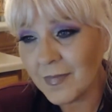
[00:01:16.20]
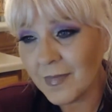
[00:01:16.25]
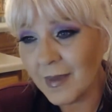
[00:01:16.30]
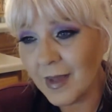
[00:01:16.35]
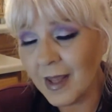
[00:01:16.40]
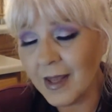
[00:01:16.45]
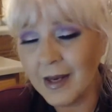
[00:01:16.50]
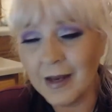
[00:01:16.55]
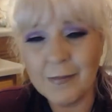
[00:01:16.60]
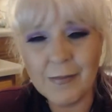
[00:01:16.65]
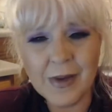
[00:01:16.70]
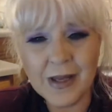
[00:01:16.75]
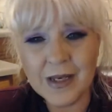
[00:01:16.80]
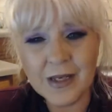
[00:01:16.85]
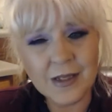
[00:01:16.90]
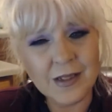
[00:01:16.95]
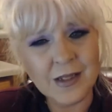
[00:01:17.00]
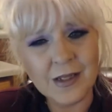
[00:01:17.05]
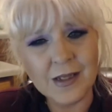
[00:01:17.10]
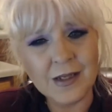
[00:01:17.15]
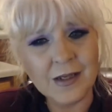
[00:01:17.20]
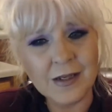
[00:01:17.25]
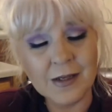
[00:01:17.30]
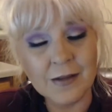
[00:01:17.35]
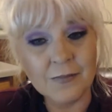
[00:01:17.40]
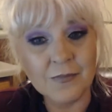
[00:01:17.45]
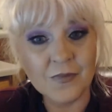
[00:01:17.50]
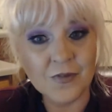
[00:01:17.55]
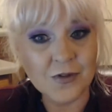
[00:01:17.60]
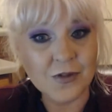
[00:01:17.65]
and I might have needed
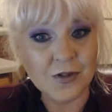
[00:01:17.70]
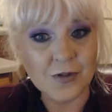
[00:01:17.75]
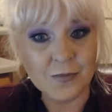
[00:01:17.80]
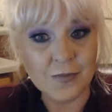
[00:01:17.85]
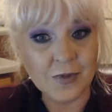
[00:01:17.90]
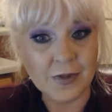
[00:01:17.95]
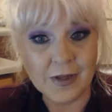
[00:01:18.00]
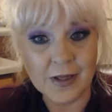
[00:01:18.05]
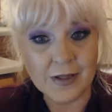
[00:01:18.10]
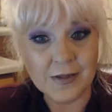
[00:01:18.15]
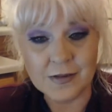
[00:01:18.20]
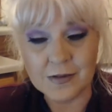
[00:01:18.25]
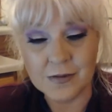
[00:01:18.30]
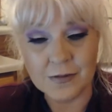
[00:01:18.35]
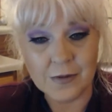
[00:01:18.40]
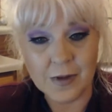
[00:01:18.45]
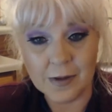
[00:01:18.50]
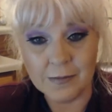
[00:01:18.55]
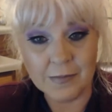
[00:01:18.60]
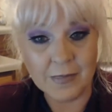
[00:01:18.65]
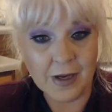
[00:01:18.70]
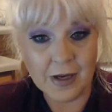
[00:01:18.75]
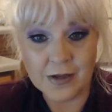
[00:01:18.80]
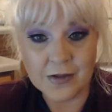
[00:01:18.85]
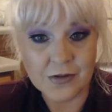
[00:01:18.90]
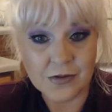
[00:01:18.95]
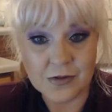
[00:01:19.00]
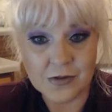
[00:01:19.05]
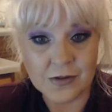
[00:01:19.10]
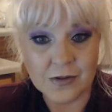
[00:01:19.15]
them for gym class too, I'm not
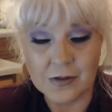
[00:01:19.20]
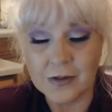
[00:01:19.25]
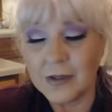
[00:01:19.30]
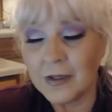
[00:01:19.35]
sure.